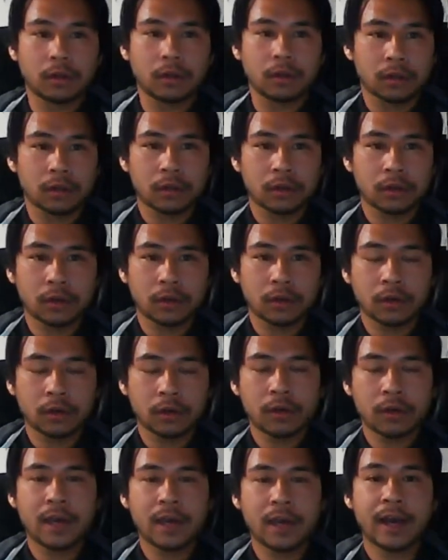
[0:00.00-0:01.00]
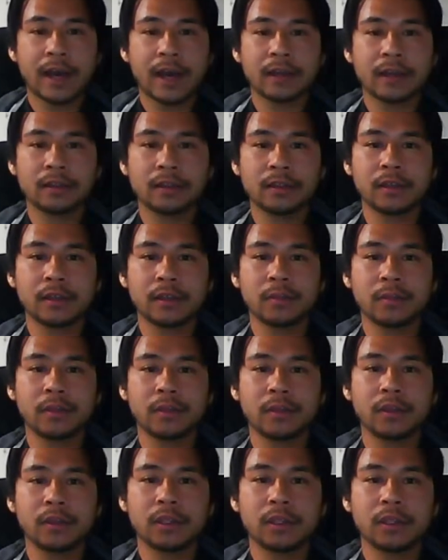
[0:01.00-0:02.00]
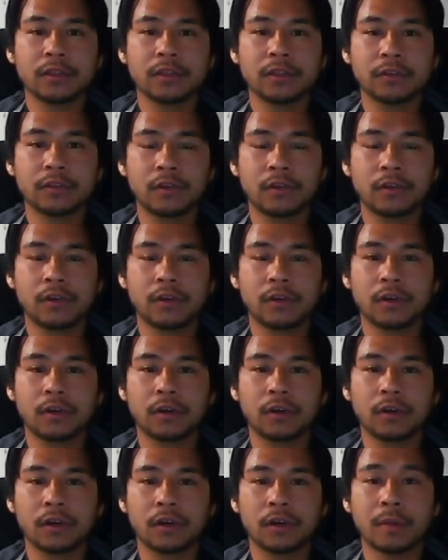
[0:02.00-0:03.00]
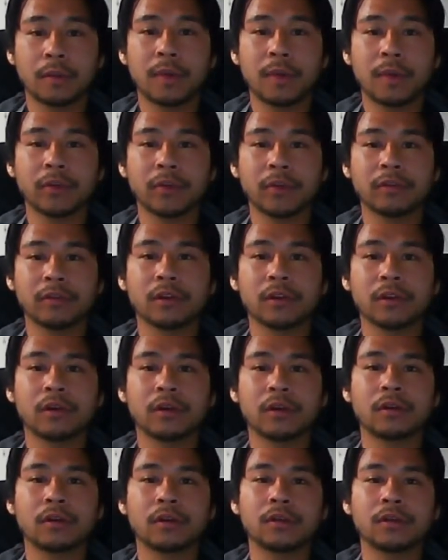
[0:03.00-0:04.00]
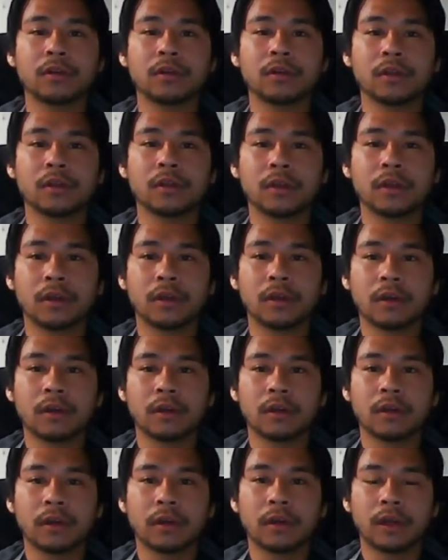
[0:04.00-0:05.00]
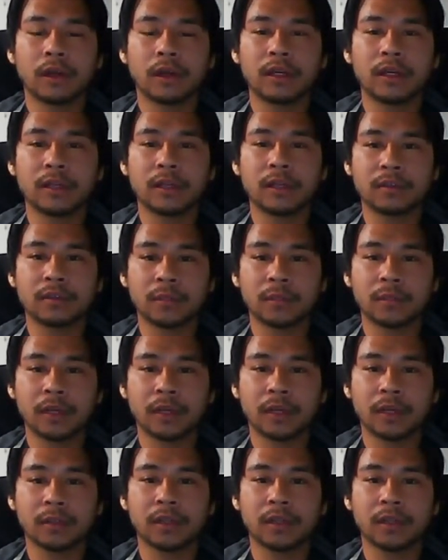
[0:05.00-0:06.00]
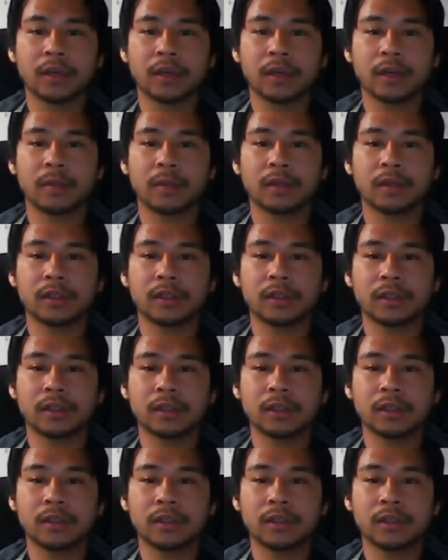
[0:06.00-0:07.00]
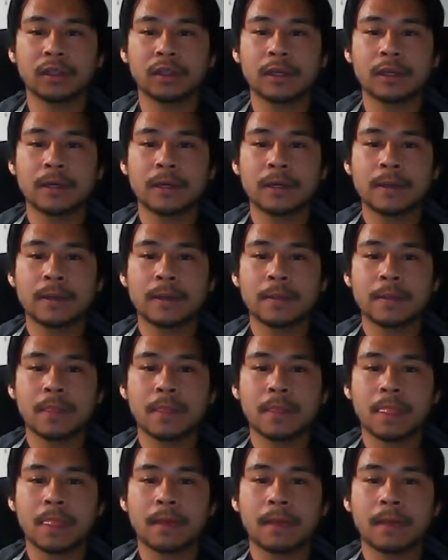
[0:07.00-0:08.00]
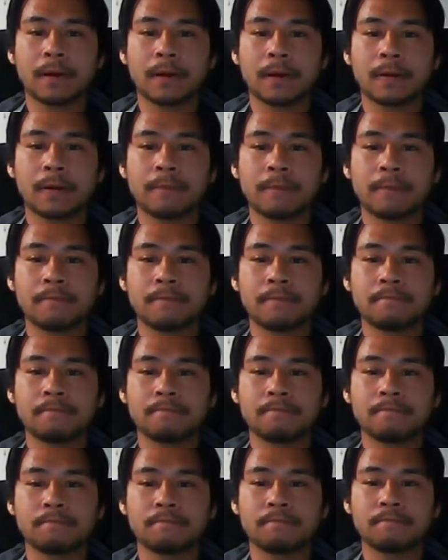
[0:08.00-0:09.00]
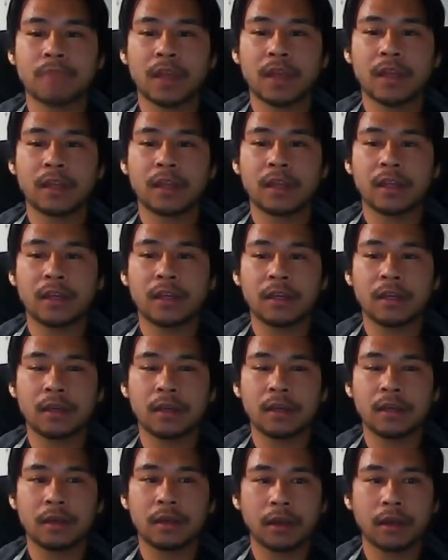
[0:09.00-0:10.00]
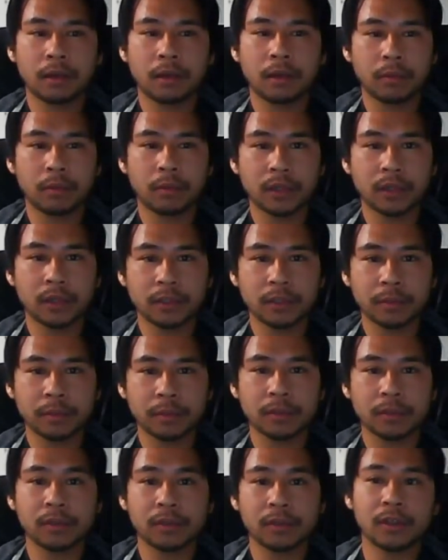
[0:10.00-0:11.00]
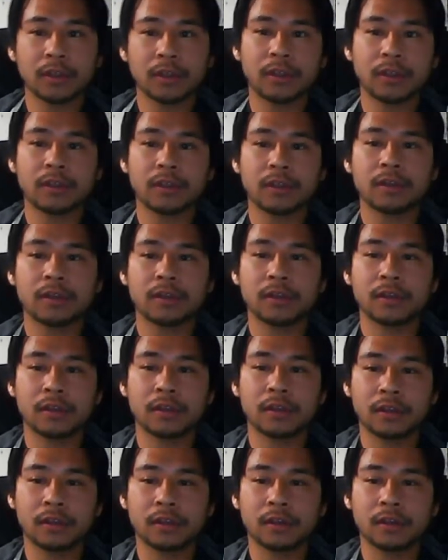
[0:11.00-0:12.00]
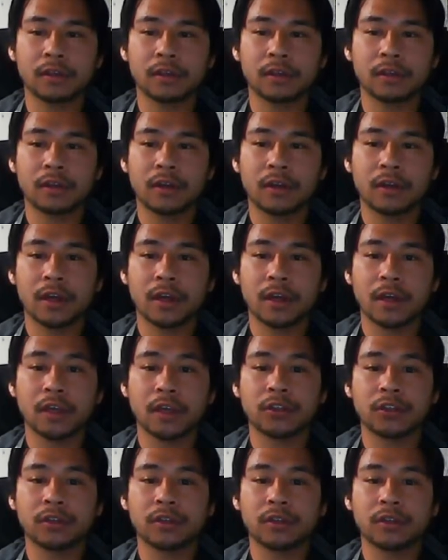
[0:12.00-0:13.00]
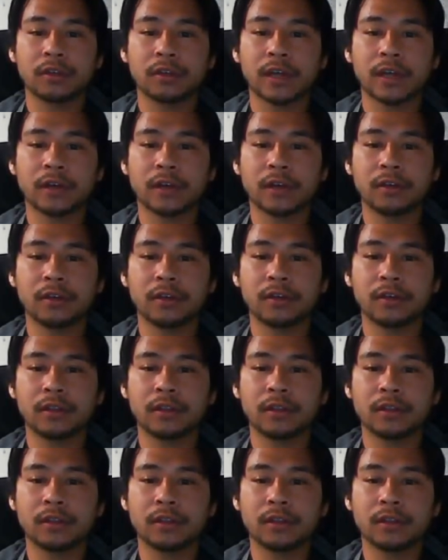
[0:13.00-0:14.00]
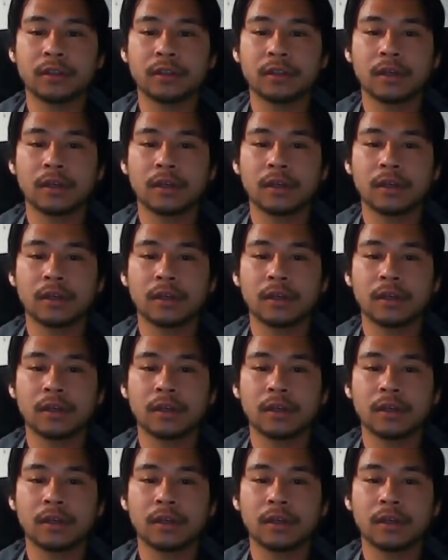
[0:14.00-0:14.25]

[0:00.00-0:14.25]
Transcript: So he has them do this for a memory of their own, and he gives them time to think about this. Um, and then he brings up a student to introduce how to do this.